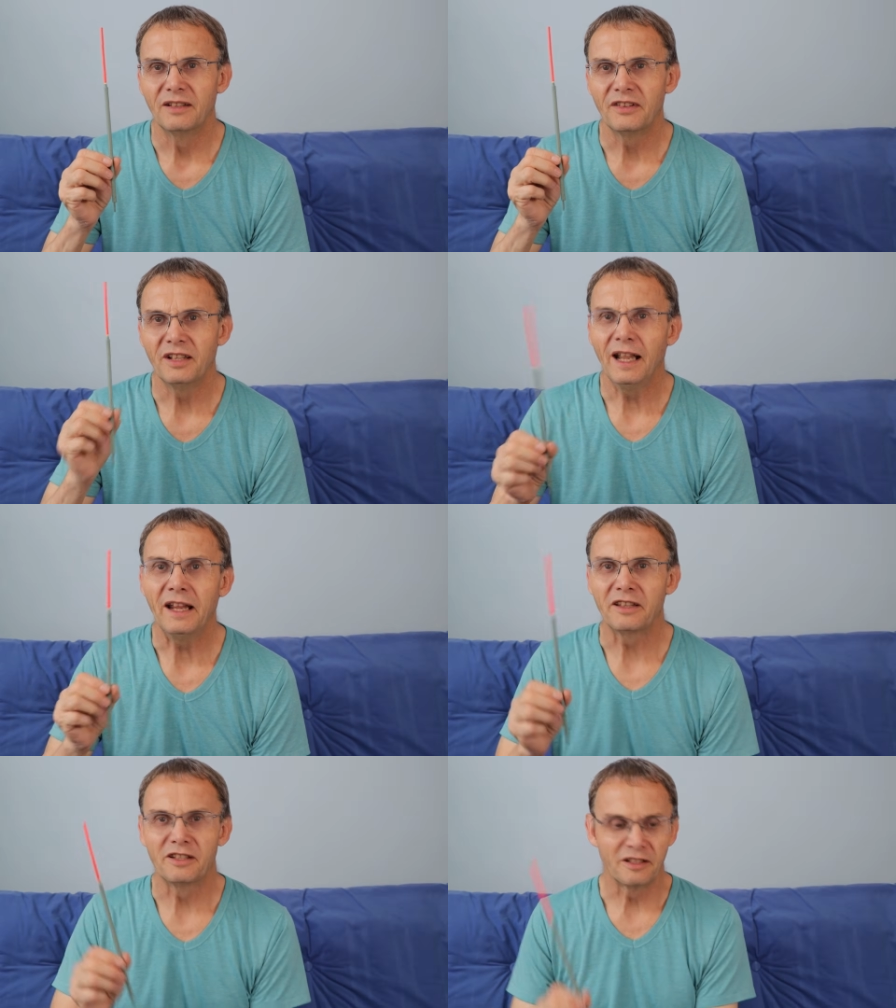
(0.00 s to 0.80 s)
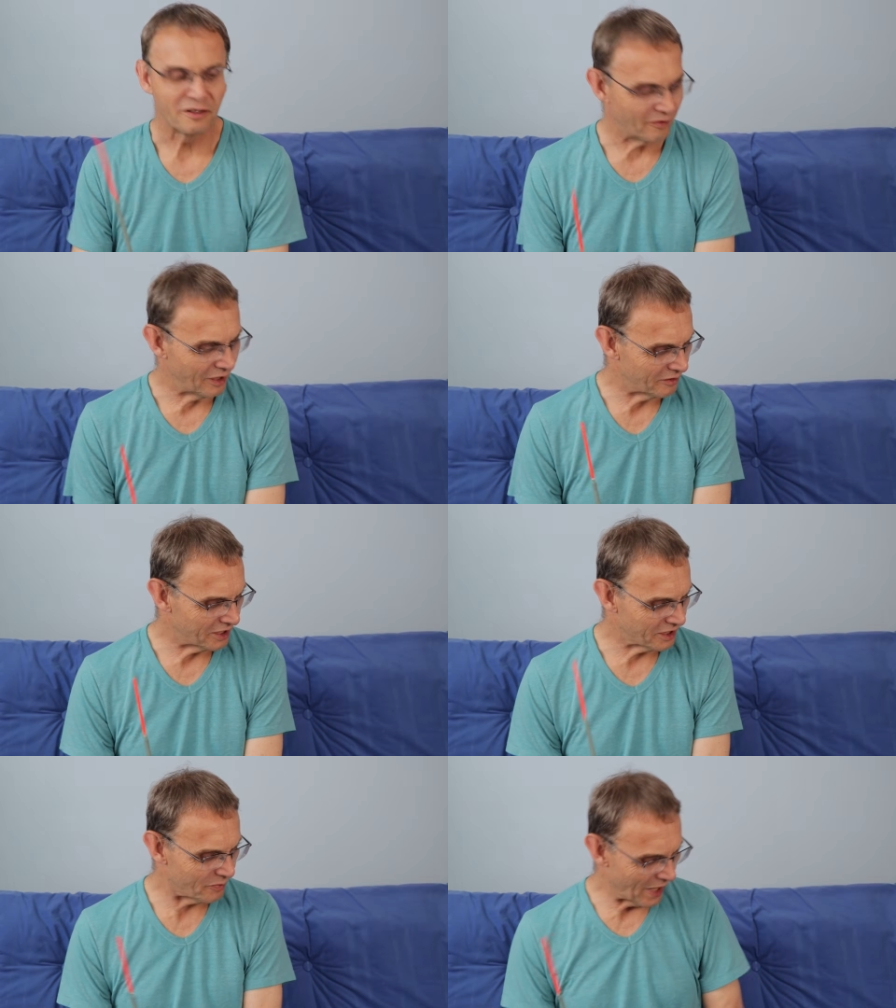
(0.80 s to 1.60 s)
The length of the float
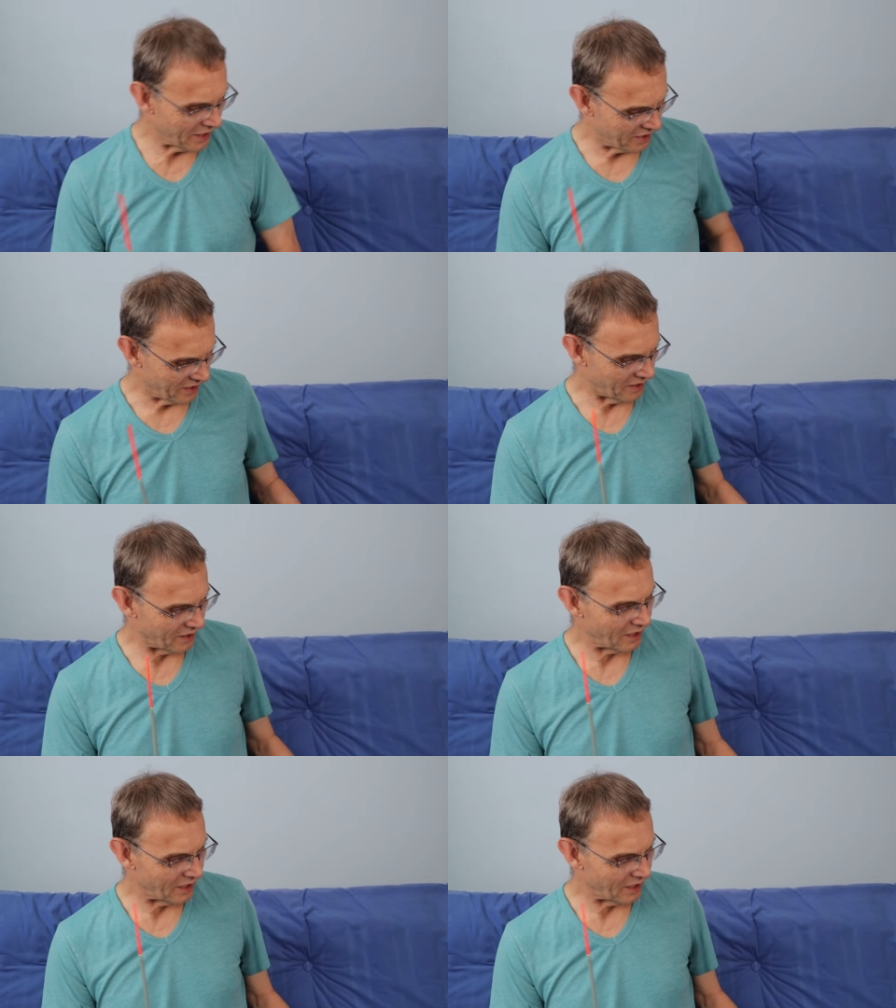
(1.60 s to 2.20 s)
does matter.